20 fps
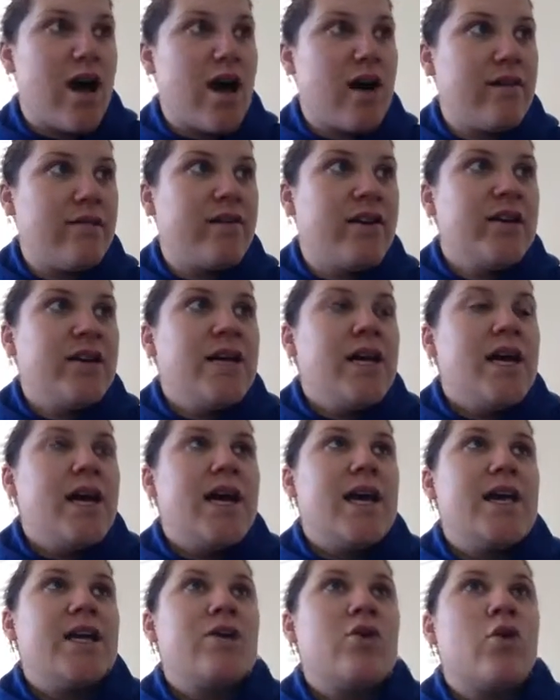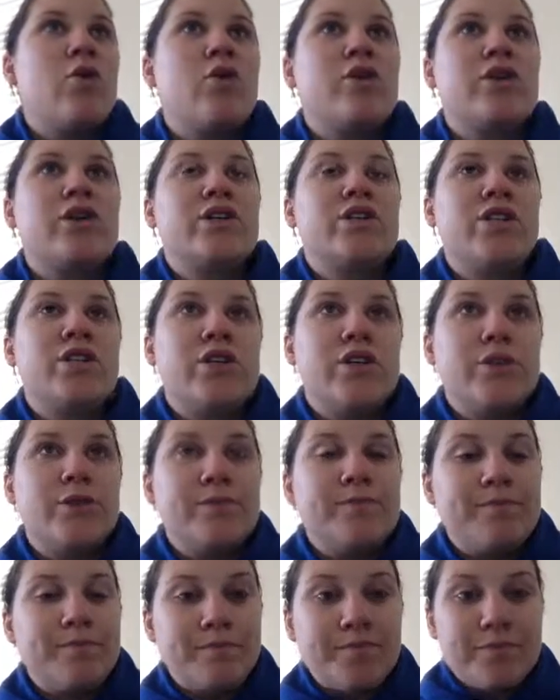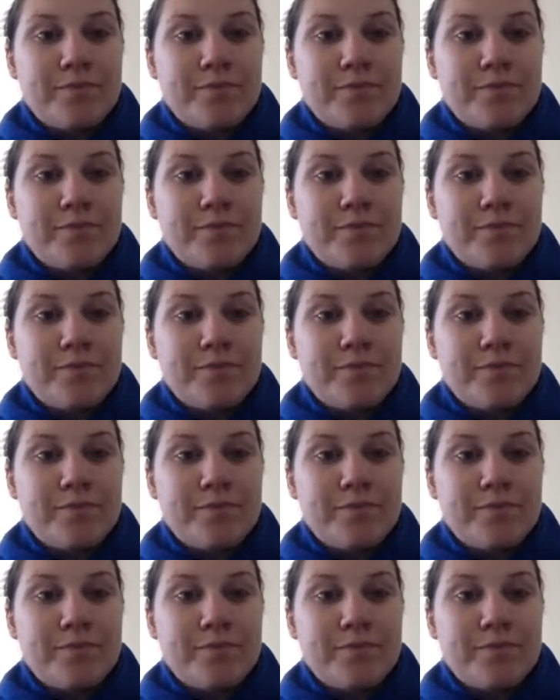of in order to